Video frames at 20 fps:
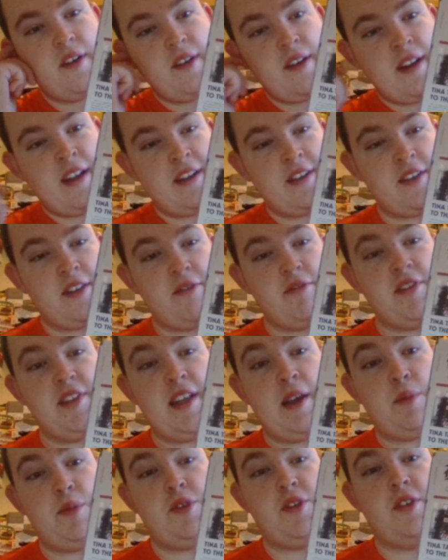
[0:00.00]
next to the
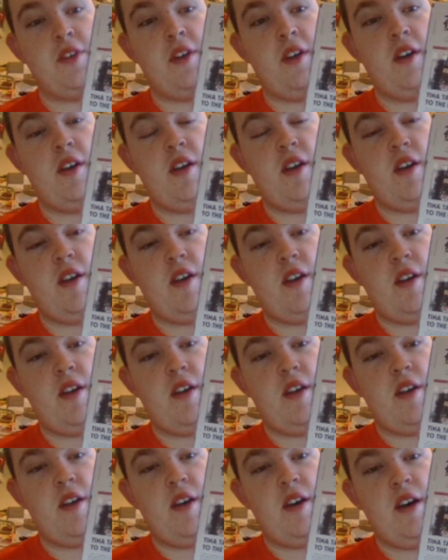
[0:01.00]
reception,
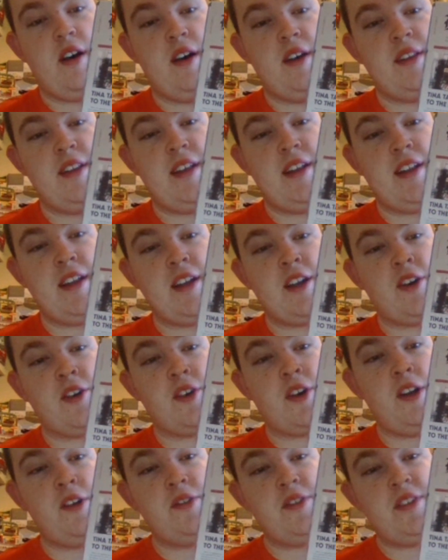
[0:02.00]
and then it got
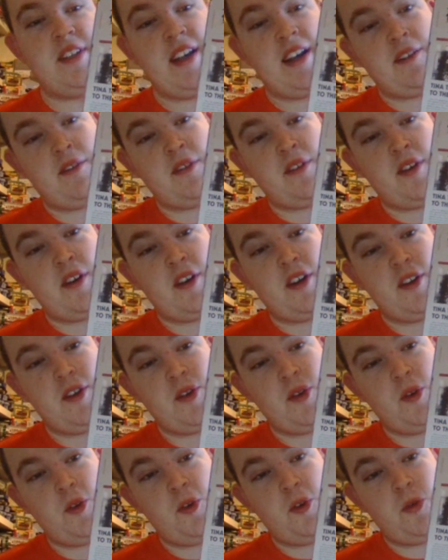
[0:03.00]
closed down
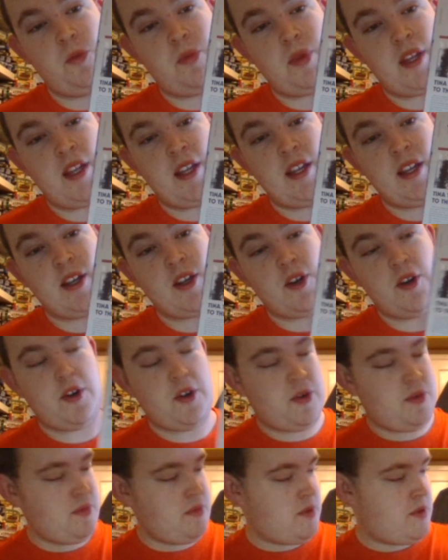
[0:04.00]
to
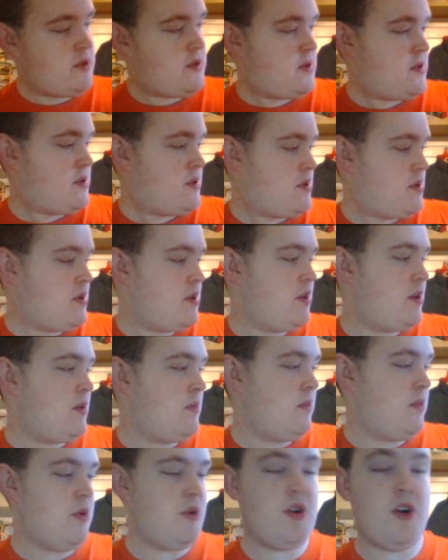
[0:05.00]
become
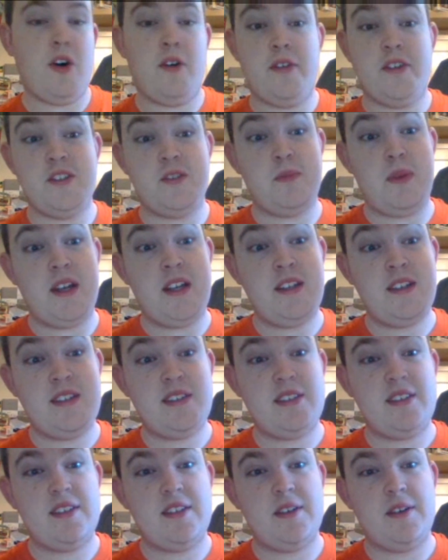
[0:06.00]
more office
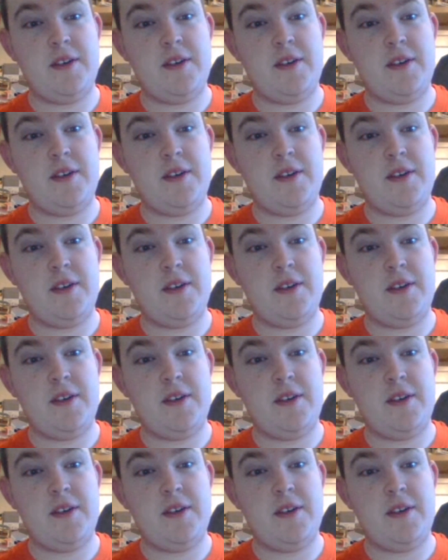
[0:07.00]
space.